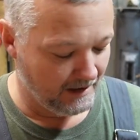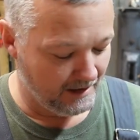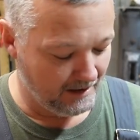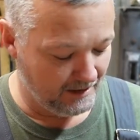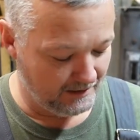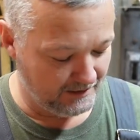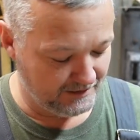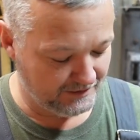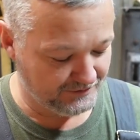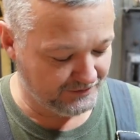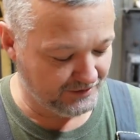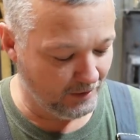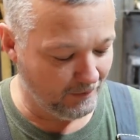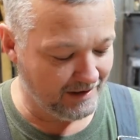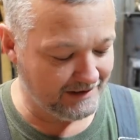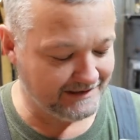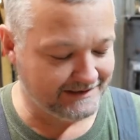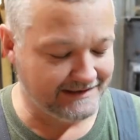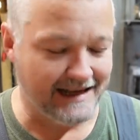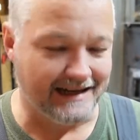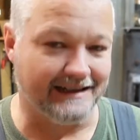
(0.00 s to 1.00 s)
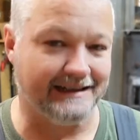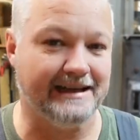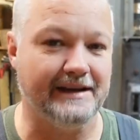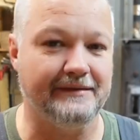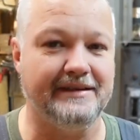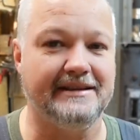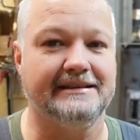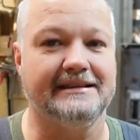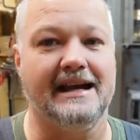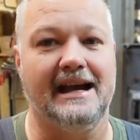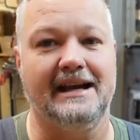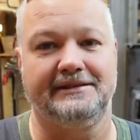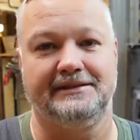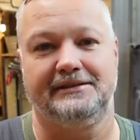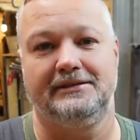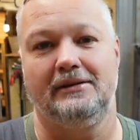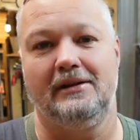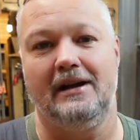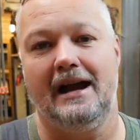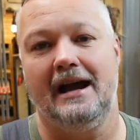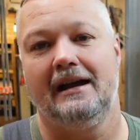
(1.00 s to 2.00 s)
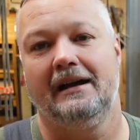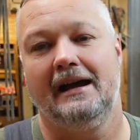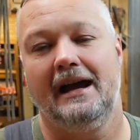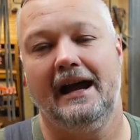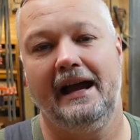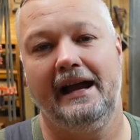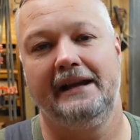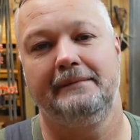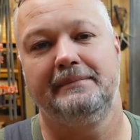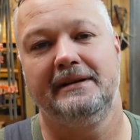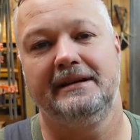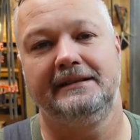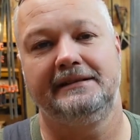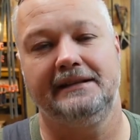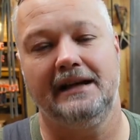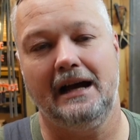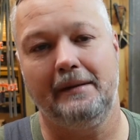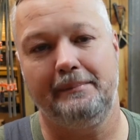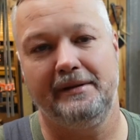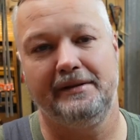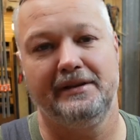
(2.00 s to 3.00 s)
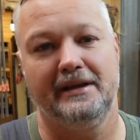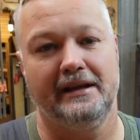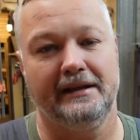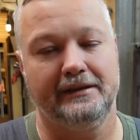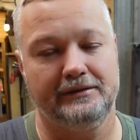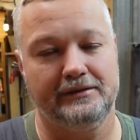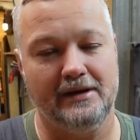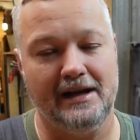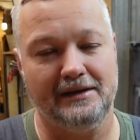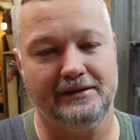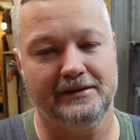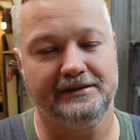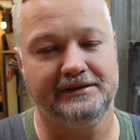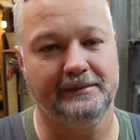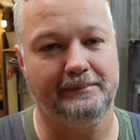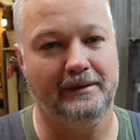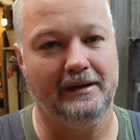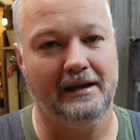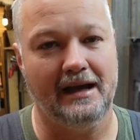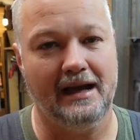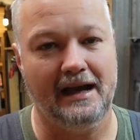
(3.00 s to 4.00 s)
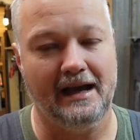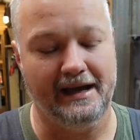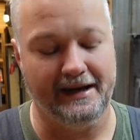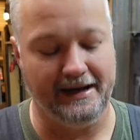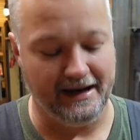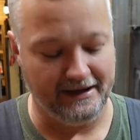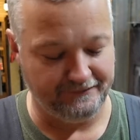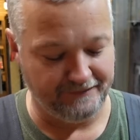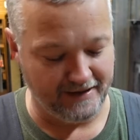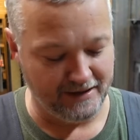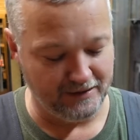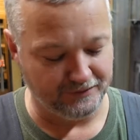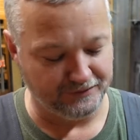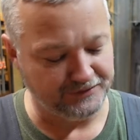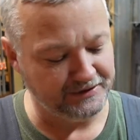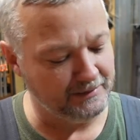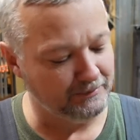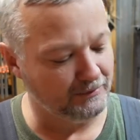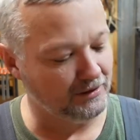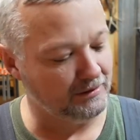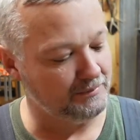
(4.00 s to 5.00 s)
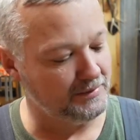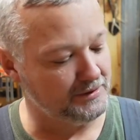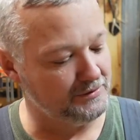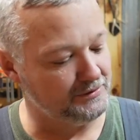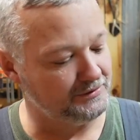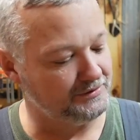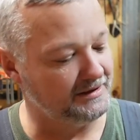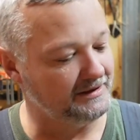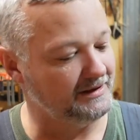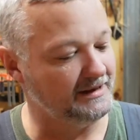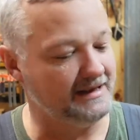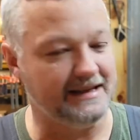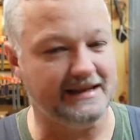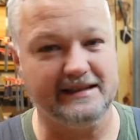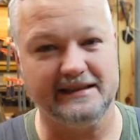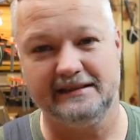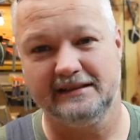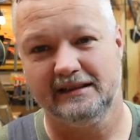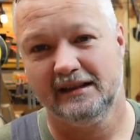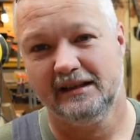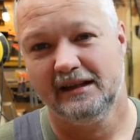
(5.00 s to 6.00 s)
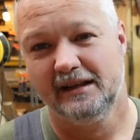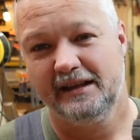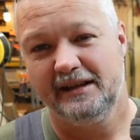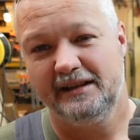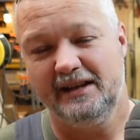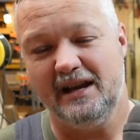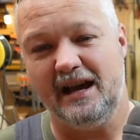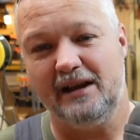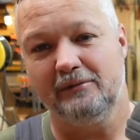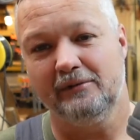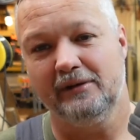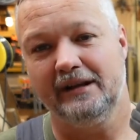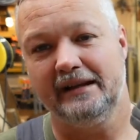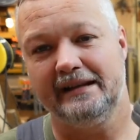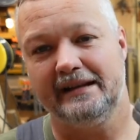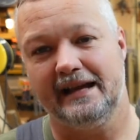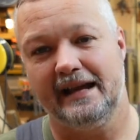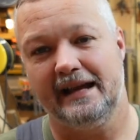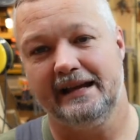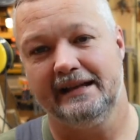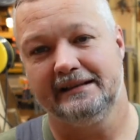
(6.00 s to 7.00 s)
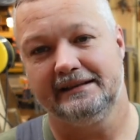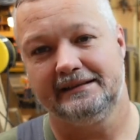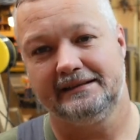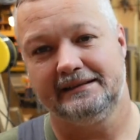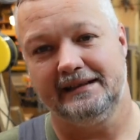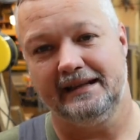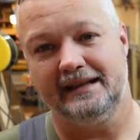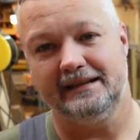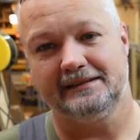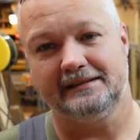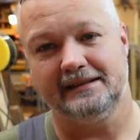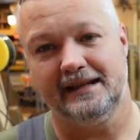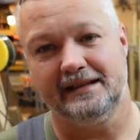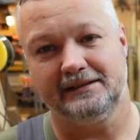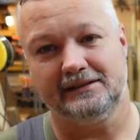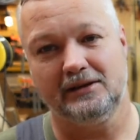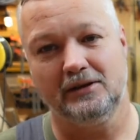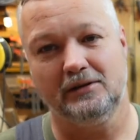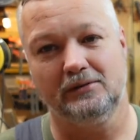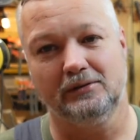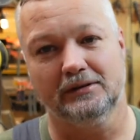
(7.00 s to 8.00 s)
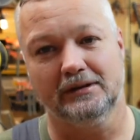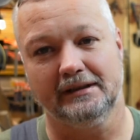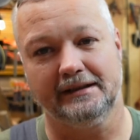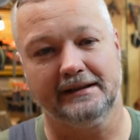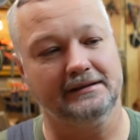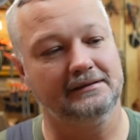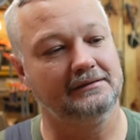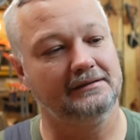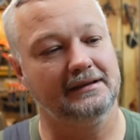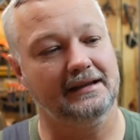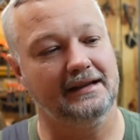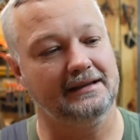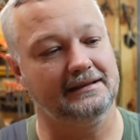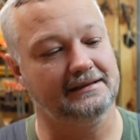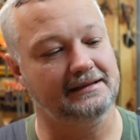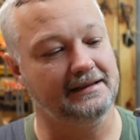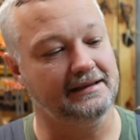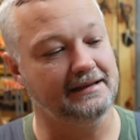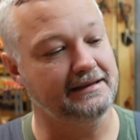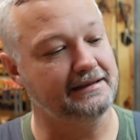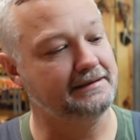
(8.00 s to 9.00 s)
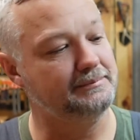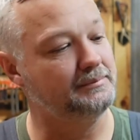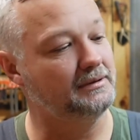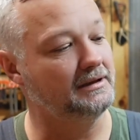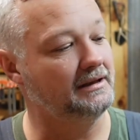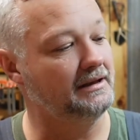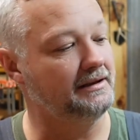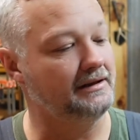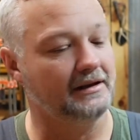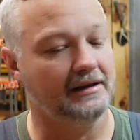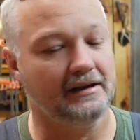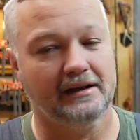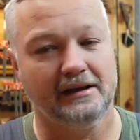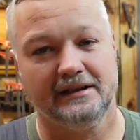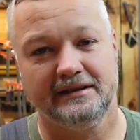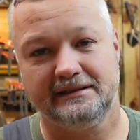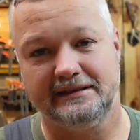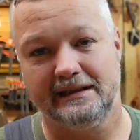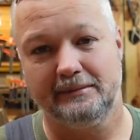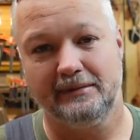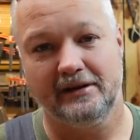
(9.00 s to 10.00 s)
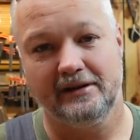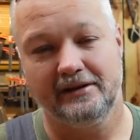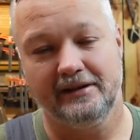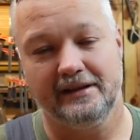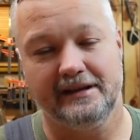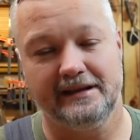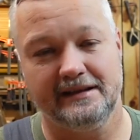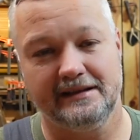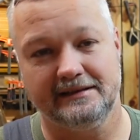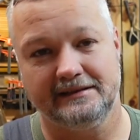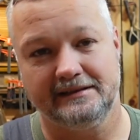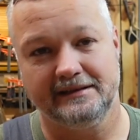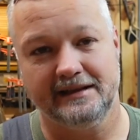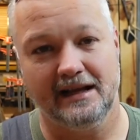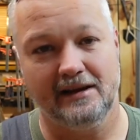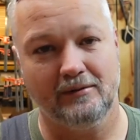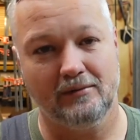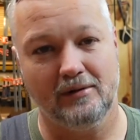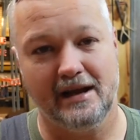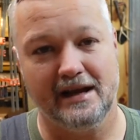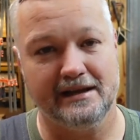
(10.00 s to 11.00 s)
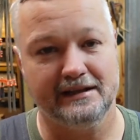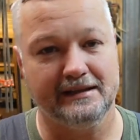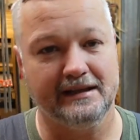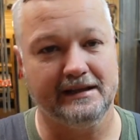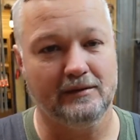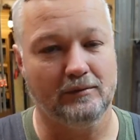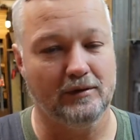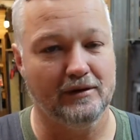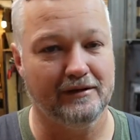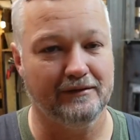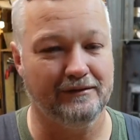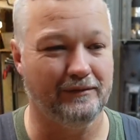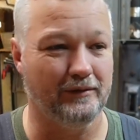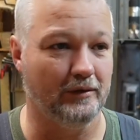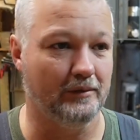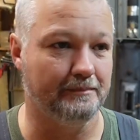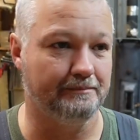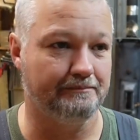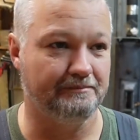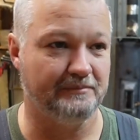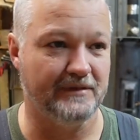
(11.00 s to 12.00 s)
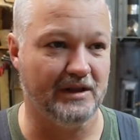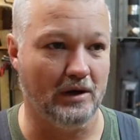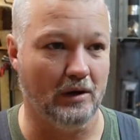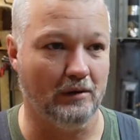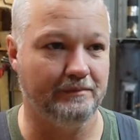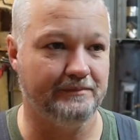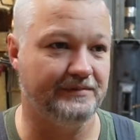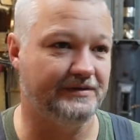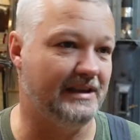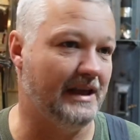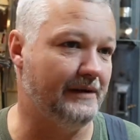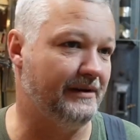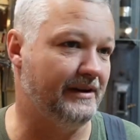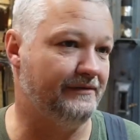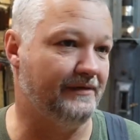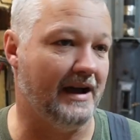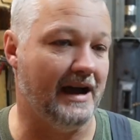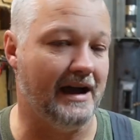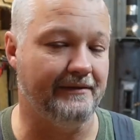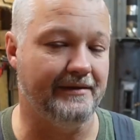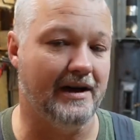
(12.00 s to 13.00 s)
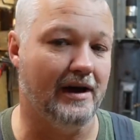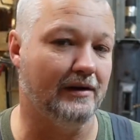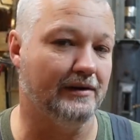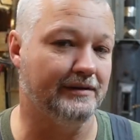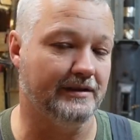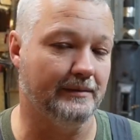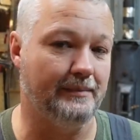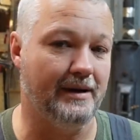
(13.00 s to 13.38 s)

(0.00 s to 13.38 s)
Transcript: Uh, so I decided to give these guys a try. I had been shopping at Tractor Supply, and I'd found similar boots to these, not really as, as, as cool looking as these, but similar to these, and they ranged anywhere from, you know, seventy-five dollars